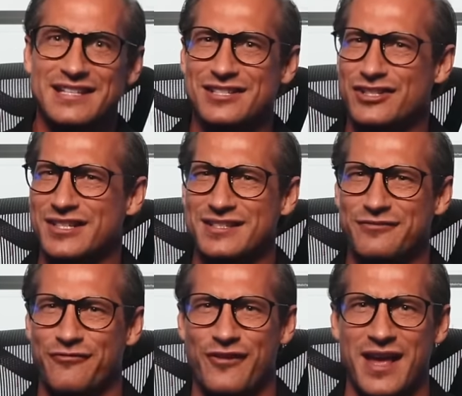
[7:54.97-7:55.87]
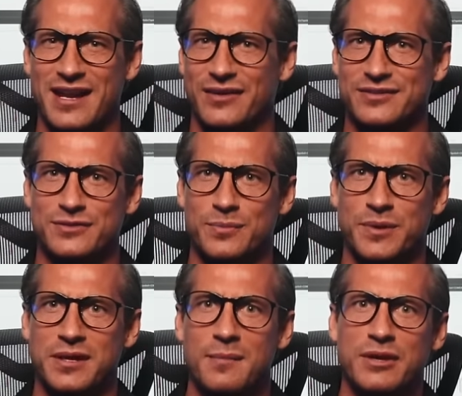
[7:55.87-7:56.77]
is just flat out
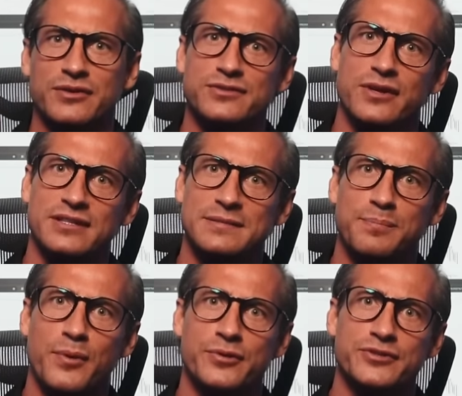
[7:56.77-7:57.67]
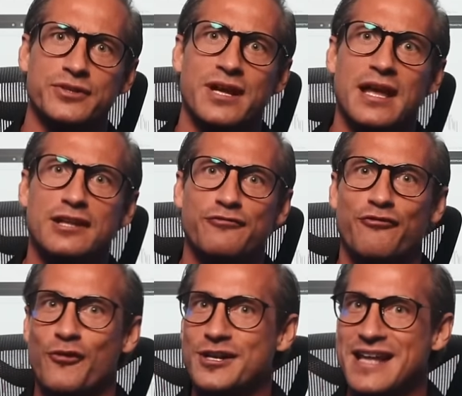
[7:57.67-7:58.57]
stupid because your exposure is
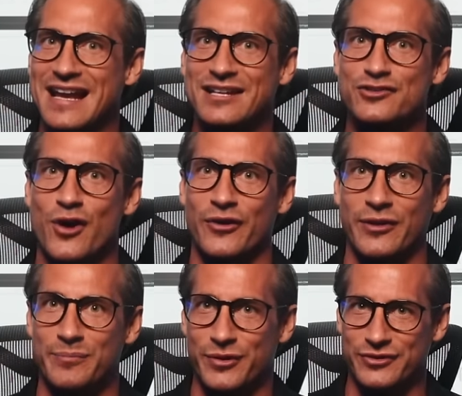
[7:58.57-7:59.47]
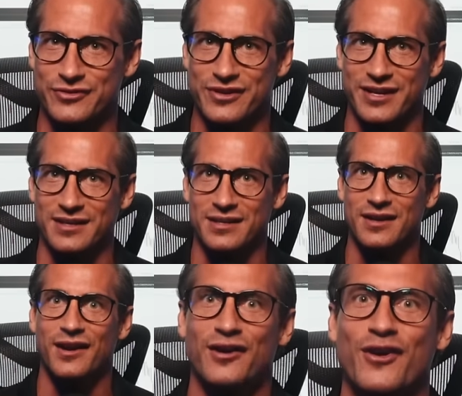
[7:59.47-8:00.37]
full daily drawdown per trade.
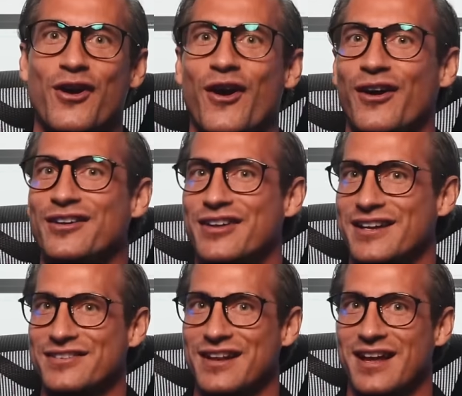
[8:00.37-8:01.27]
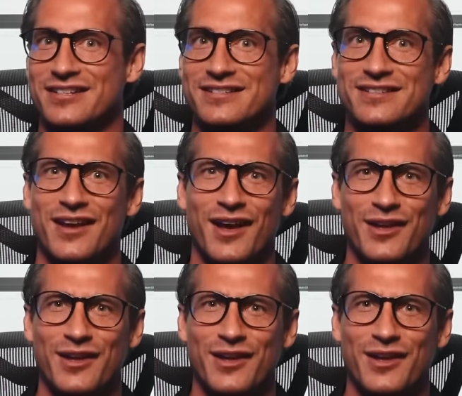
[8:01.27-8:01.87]
Congratulations,